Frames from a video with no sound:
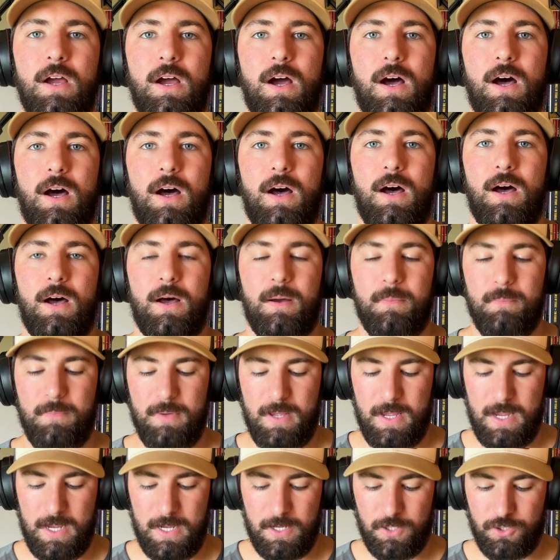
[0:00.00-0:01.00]

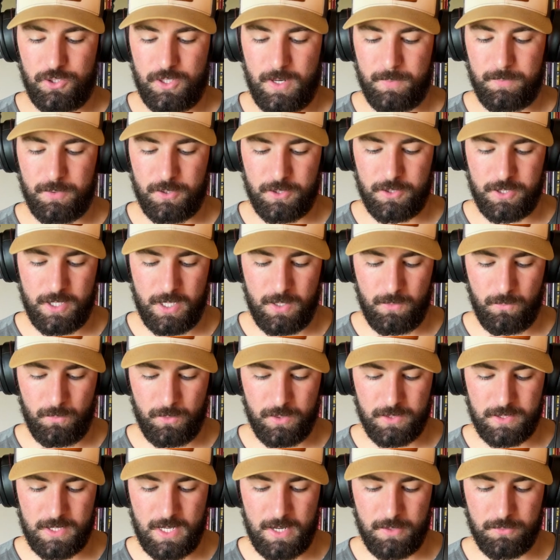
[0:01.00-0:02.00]
and Chapter 10
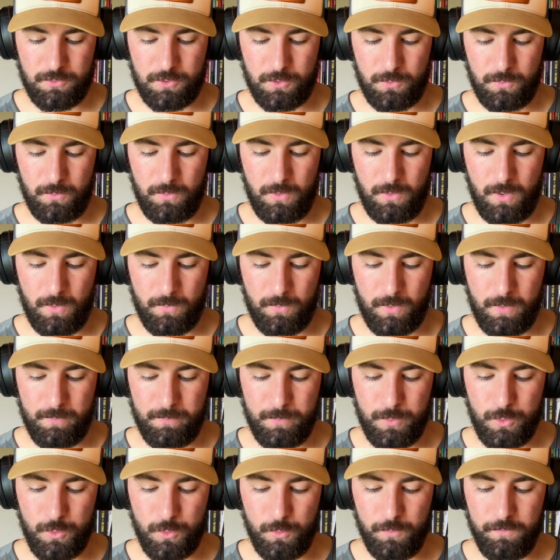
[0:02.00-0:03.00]
was how to
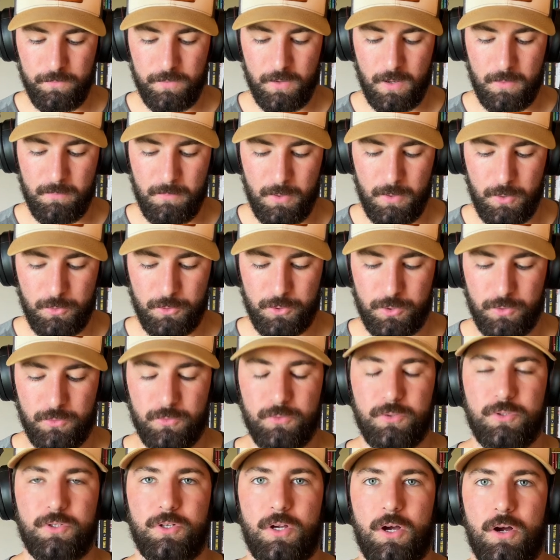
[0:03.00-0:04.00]
remove emotional
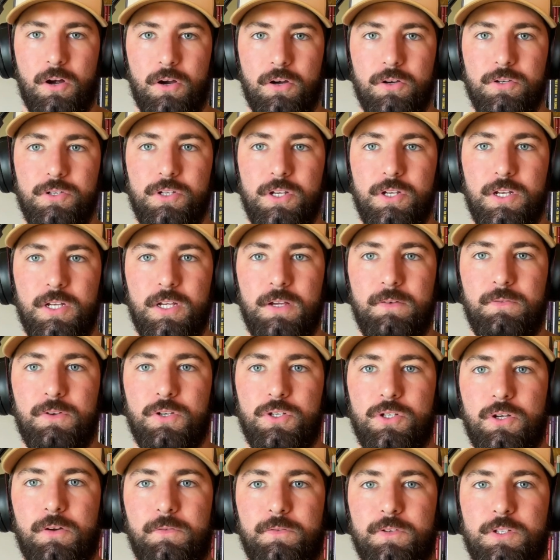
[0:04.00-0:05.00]
scars and give
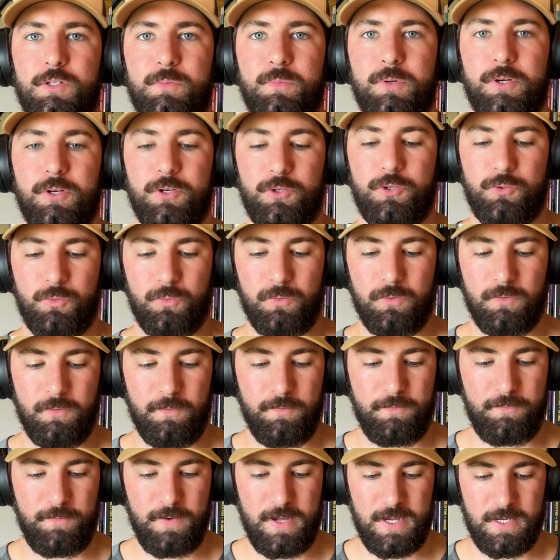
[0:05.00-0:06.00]
yourself a spiritual
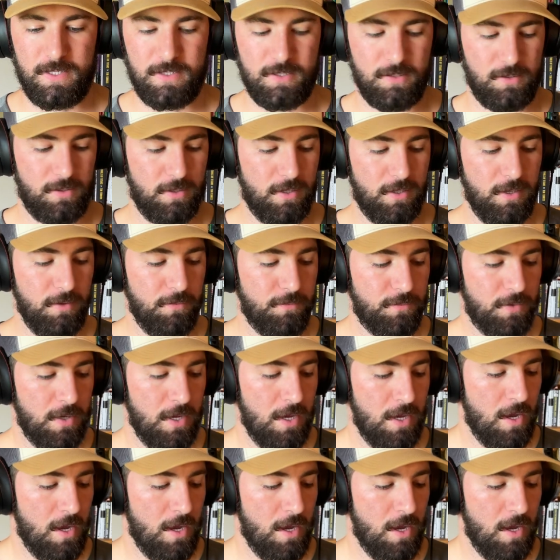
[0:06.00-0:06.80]
facelift,